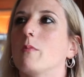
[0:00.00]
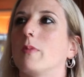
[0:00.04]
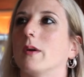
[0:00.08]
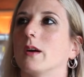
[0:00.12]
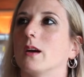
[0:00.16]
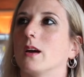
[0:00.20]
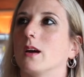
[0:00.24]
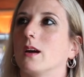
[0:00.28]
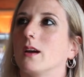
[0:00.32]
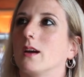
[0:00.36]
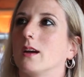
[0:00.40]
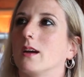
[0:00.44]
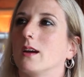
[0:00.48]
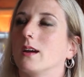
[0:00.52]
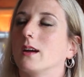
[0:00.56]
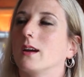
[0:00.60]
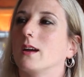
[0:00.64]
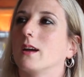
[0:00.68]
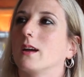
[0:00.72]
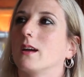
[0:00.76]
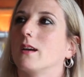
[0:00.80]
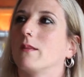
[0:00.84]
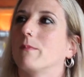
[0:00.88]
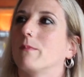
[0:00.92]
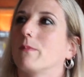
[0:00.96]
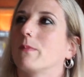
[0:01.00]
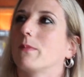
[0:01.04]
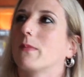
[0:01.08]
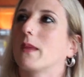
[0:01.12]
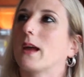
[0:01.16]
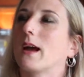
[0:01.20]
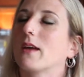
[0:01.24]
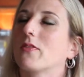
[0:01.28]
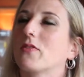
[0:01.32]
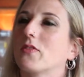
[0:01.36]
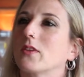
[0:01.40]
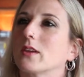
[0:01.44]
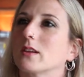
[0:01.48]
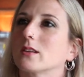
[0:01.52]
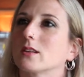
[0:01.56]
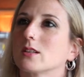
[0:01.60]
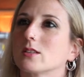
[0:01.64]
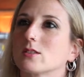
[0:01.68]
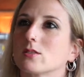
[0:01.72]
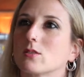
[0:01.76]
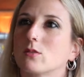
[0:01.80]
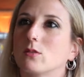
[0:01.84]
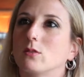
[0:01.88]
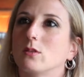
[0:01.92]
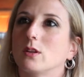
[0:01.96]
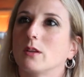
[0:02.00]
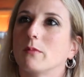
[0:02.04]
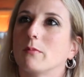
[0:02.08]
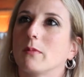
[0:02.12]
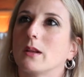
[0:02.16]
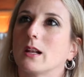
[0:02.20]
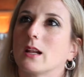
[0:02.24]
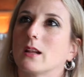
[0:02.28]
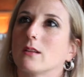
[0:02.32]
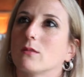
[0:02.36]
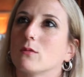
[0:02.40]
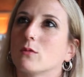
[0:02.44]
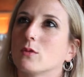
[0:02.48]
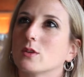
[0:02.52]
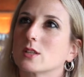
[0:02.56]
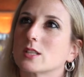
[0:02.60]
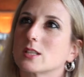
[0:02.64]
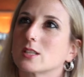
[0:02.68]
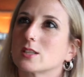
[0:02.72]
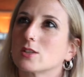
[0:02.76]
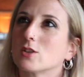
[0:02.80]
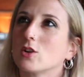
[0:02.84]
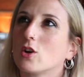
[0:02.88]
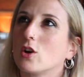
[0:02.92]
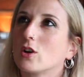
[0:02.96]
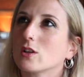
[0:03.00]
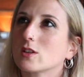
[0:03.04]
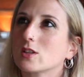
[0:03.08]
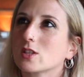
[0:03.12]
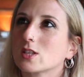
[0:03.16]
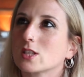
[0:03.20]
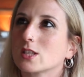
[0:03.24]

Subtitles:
But I think the school in Milan was not